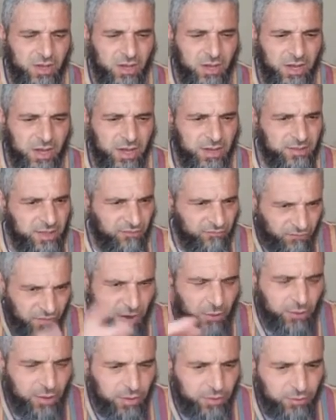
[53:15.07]
the
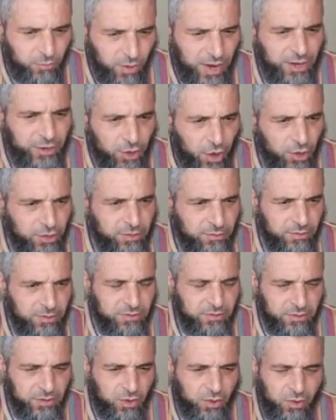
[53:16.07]
very well-known,
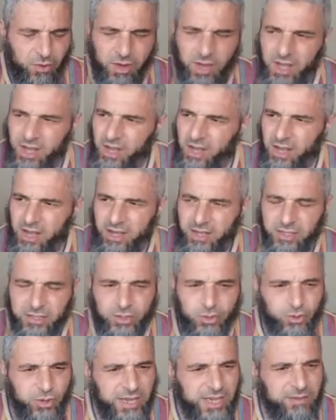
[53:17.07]
you know,
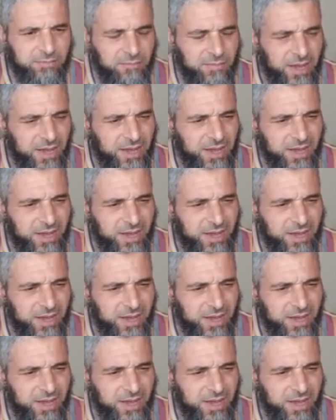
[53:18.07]
dream